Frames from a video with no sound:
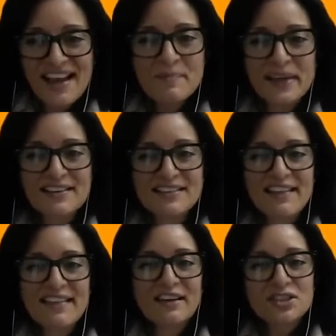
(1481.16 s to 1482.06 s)
because
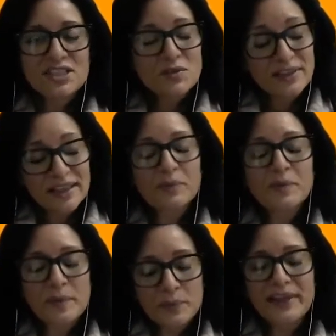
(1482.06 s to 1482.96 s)
then
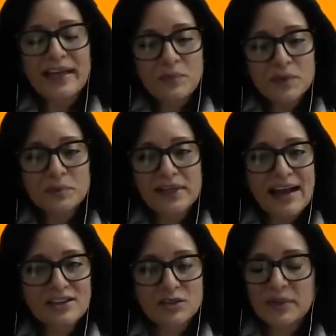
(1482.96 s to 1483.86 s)
they will
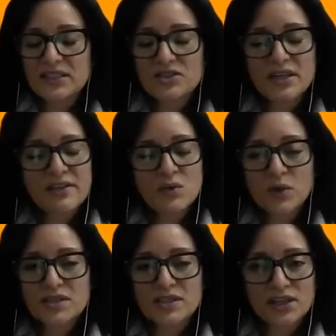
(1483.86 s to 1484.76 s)
relax you, because there's nothing
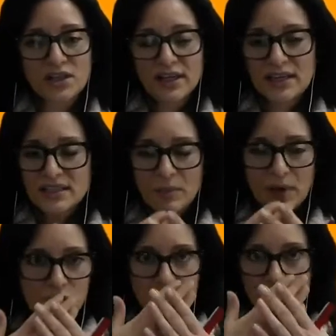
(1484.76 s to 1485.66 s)
worse than looking at
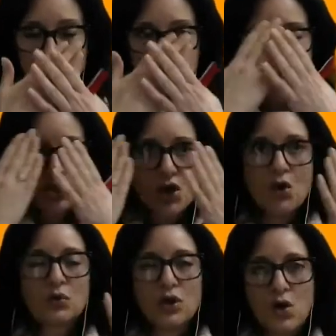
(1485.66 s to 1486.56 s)
someone who's just
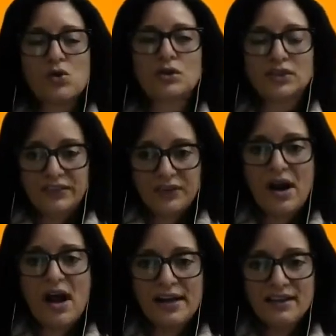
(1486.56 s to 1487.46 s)
stone cold in their
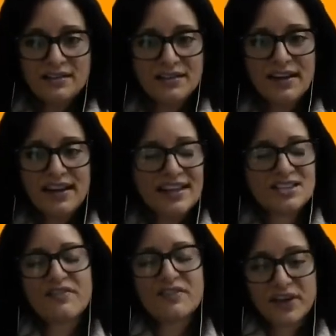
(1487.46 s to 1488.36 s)
eyes. It's
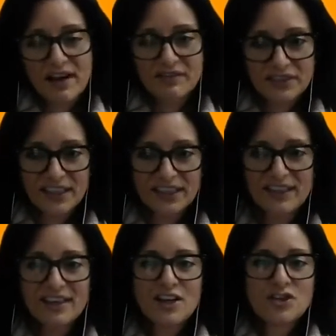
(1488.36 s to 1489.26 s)
not very comforting.
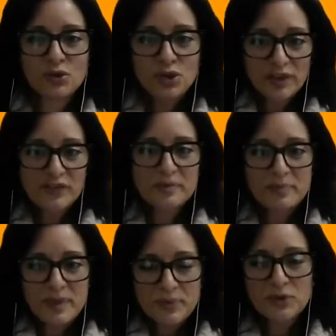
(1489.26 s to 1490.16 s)
So look for
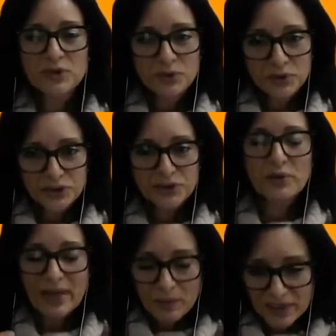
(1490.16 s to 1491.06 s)
people who, you
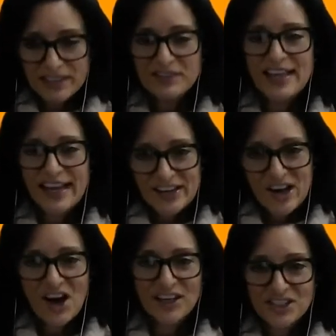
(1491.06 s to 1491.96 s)
know, that will give you that
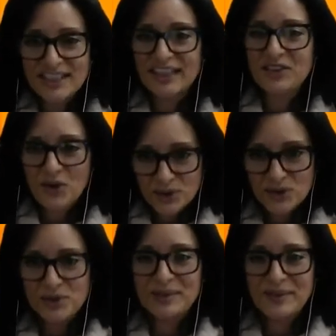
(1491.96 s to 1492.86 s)
nod, just like Nicole's
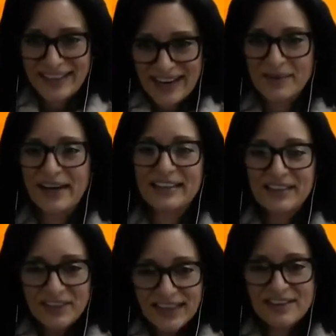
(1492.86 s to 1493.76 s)
doing right now, right?
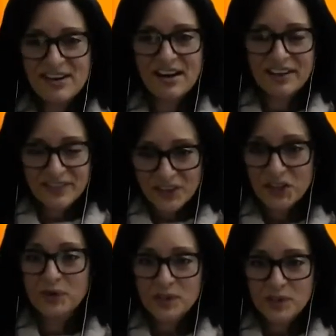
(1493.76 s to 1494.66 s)
Giving that nod of
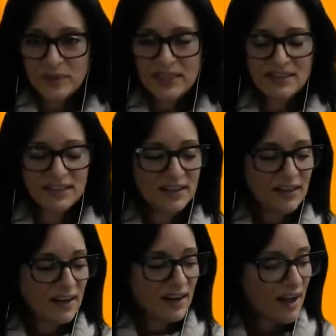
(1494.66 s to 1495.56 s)
encouragement.
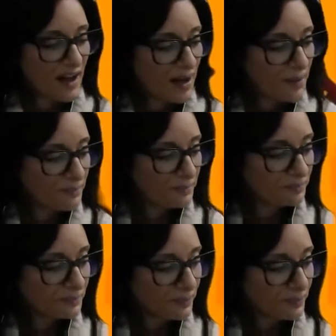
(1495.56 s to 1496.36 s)
And